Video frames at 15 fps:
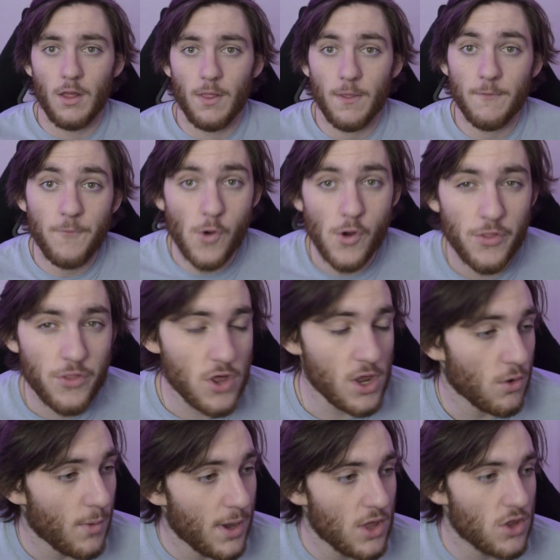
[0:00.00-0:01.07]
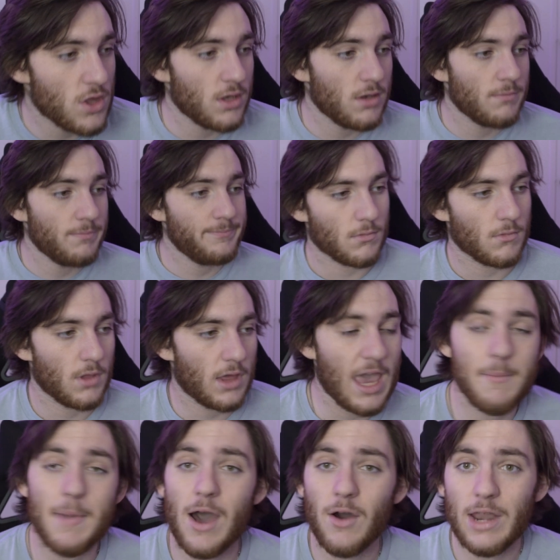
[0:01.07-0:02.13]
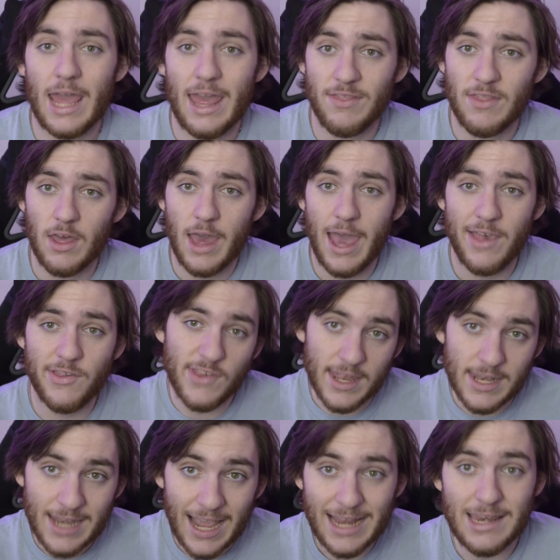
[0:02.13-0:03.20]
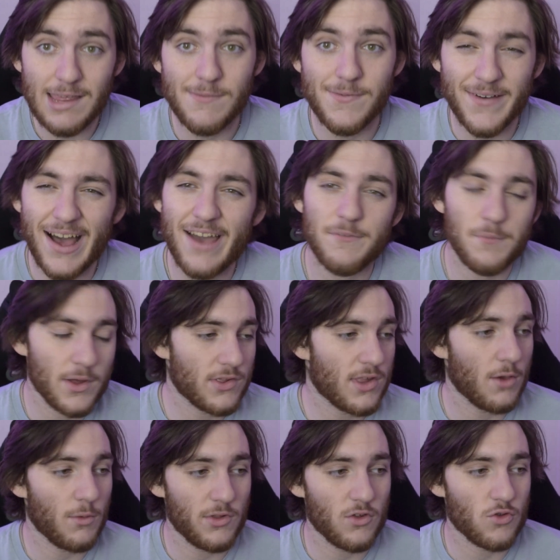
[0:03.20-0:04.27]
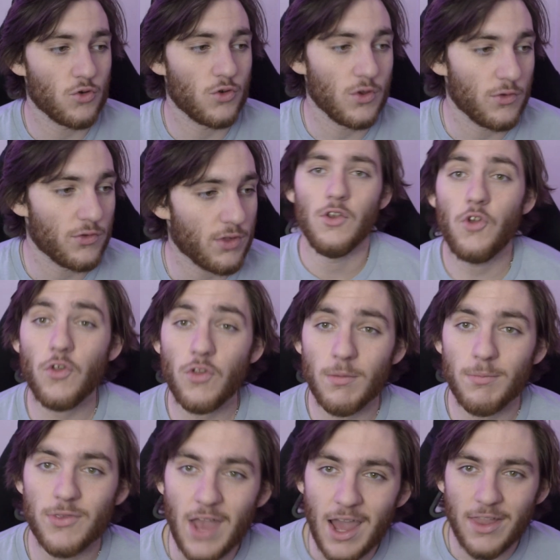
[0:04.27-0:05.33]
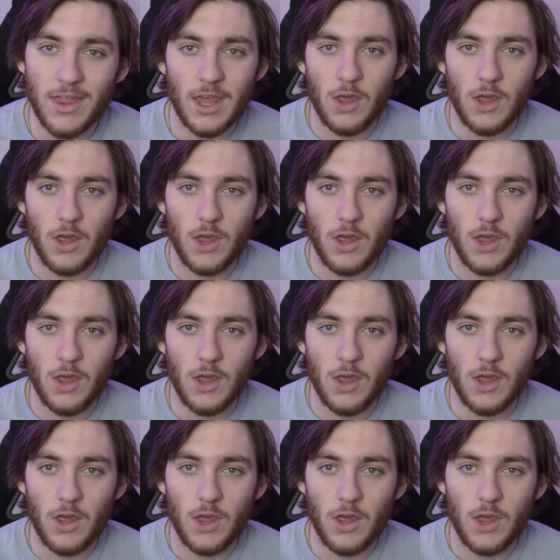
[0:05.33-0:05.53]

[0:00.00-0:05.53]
The fourth generation came out and the SN95 Mustang was introduced. Took some styling